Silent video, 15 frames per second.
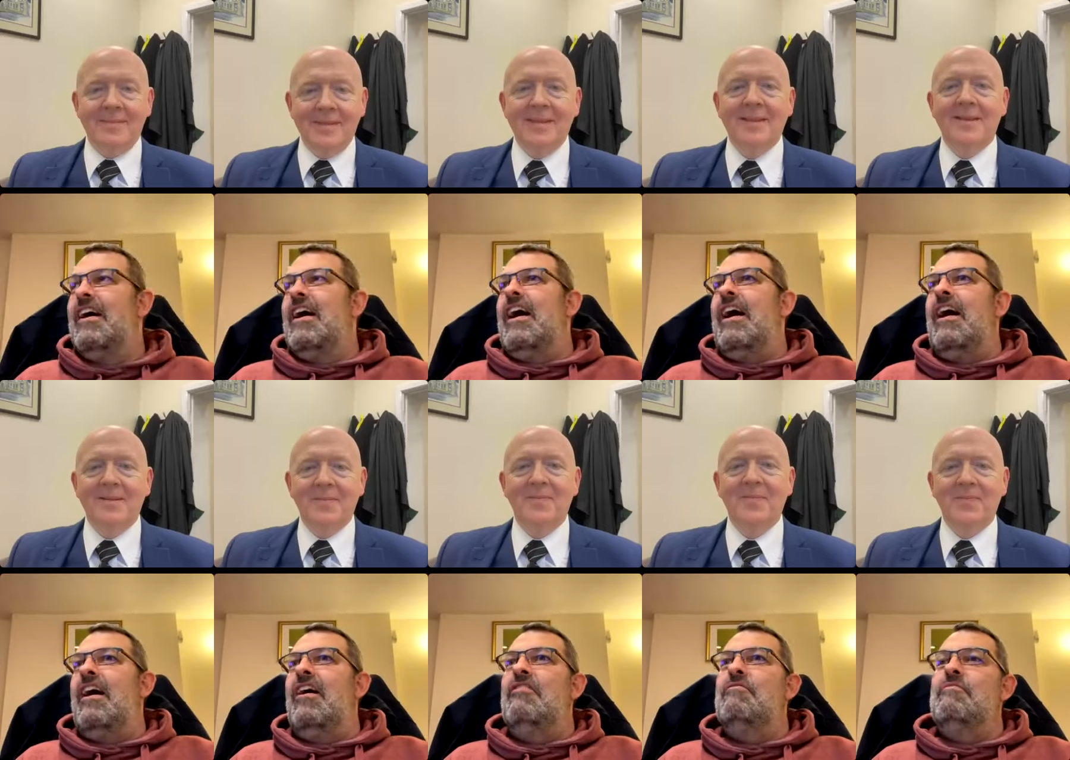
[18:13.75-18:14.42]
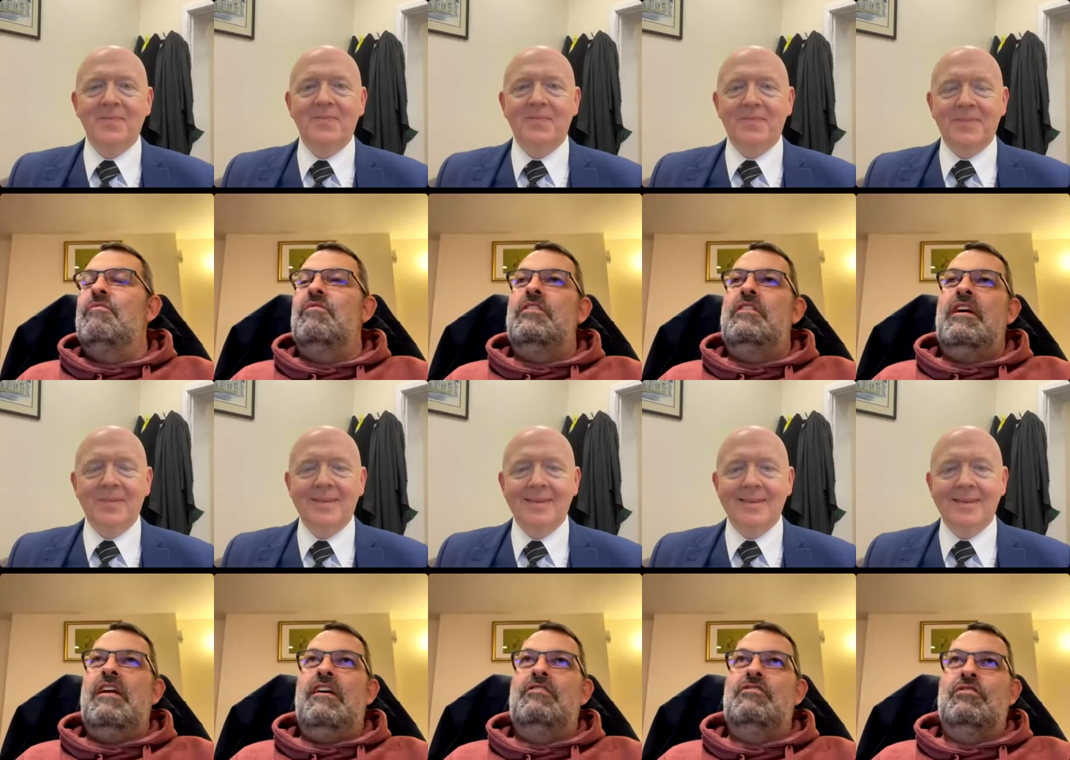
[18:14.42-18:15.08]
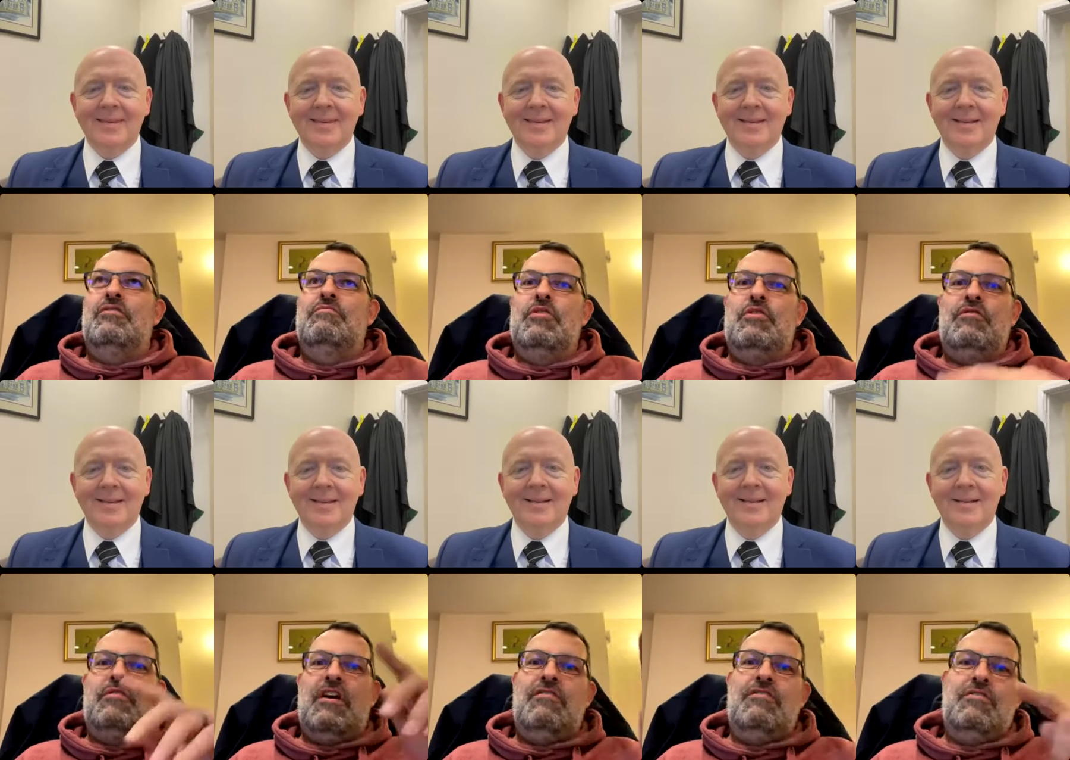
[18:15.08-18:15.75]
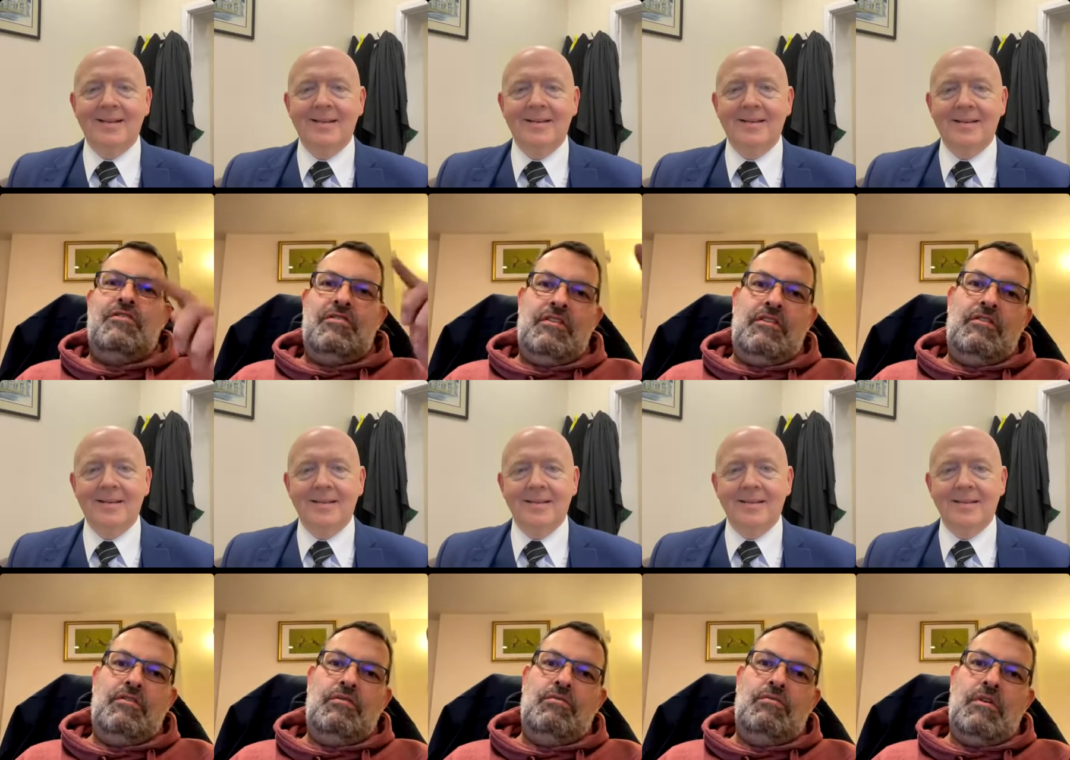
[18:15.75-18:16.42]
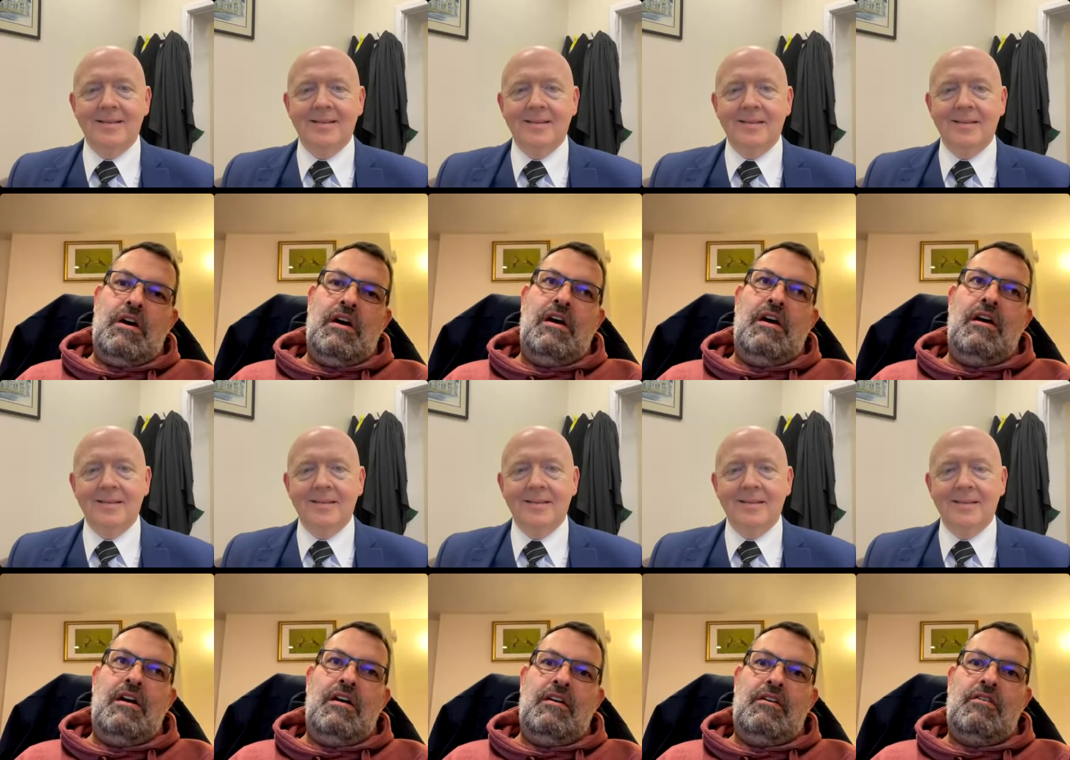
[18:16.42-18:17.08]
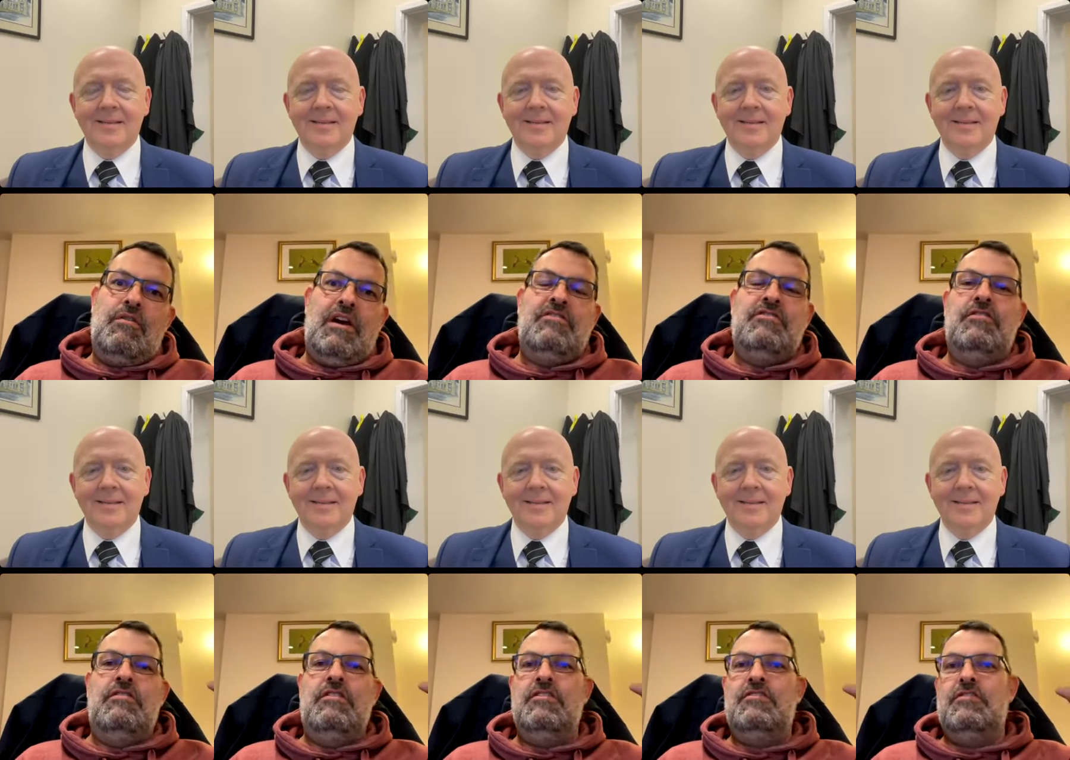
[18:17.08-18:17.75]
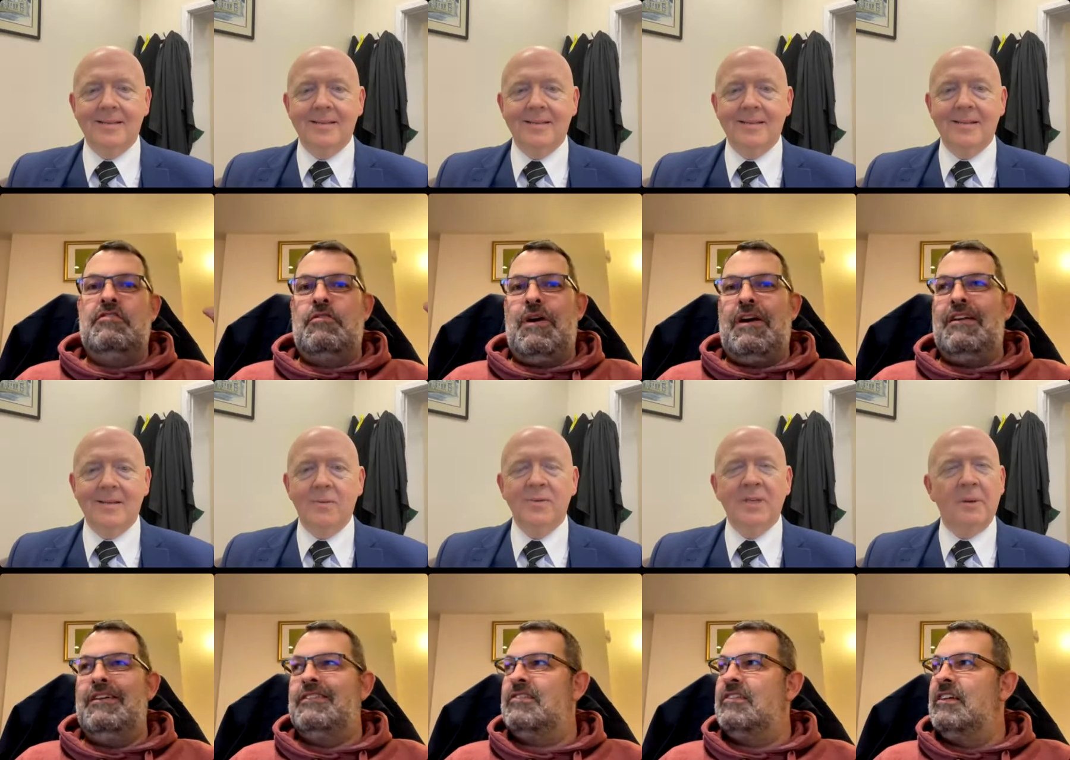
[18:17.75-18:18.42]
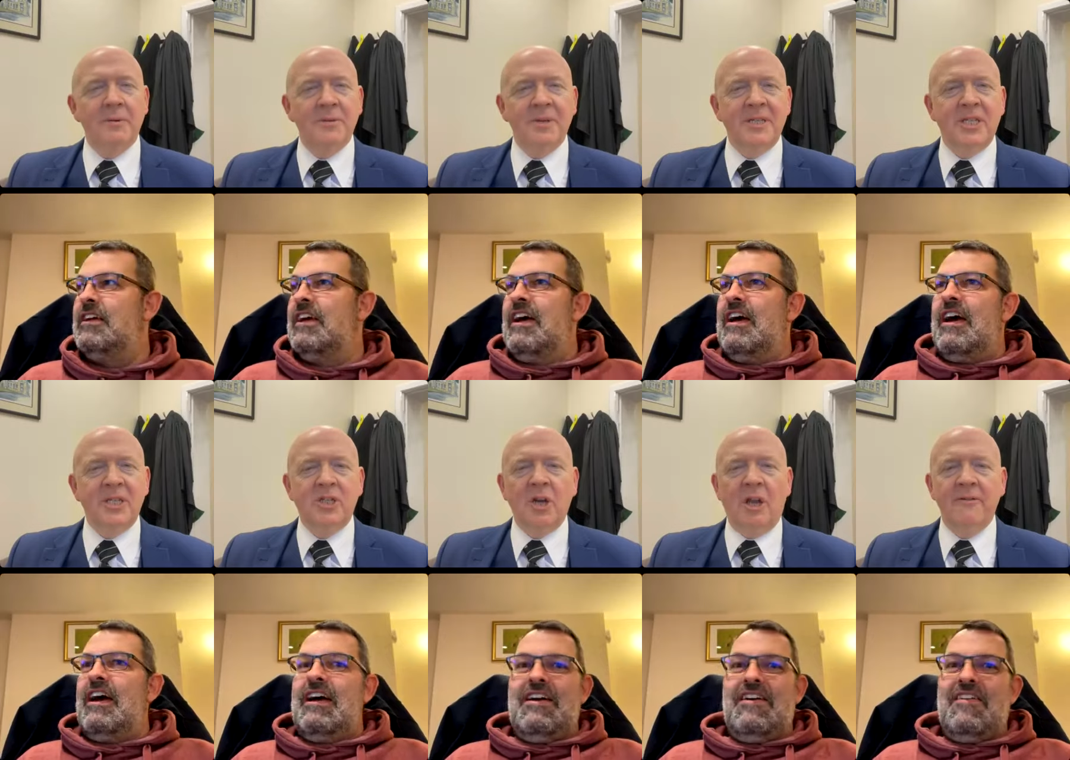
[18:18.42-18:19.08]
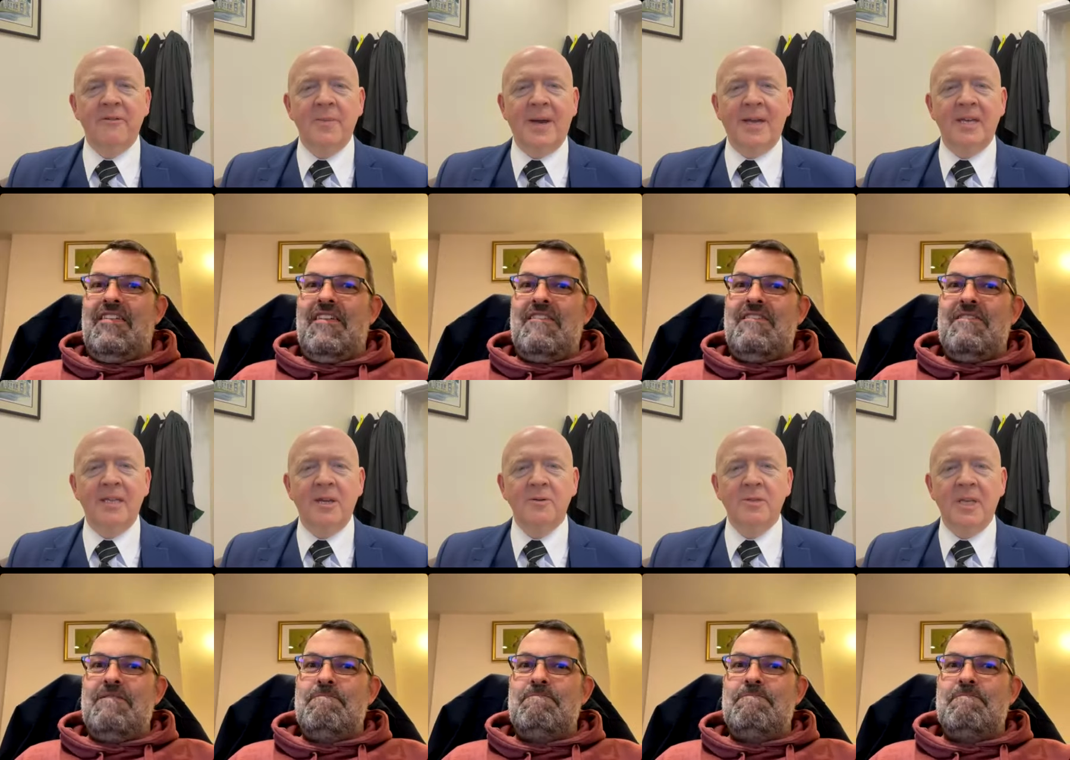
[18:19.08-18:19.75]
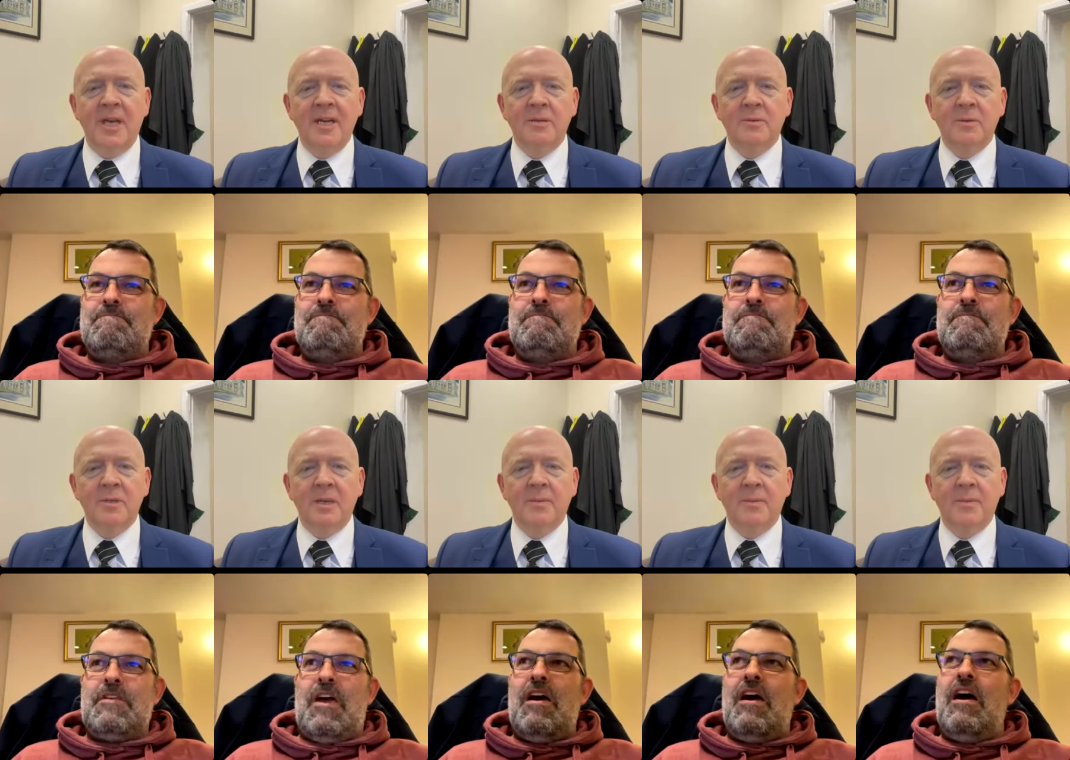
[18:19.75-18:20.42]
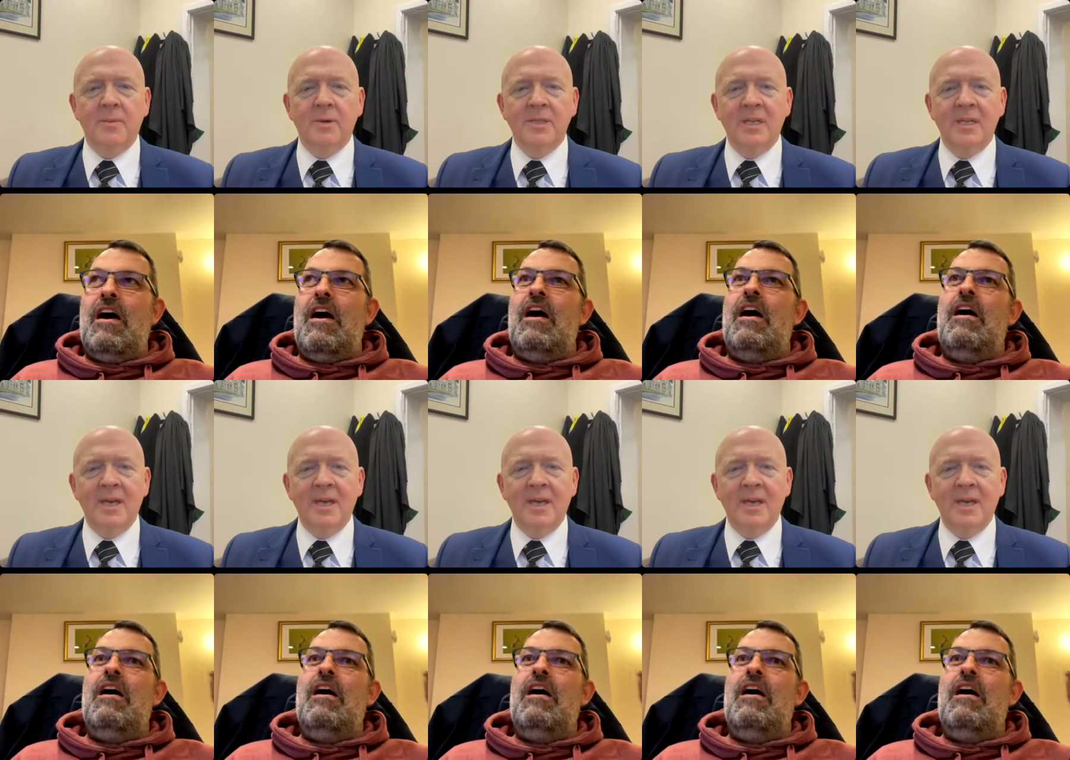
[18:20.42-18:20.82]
Speaker 1: Um, then I sort of moved over to uh, QEGS Juniors, Quakelets. Was that with Mrs. Cholliver back in those days?
Speaker 2: Was it, was uh, it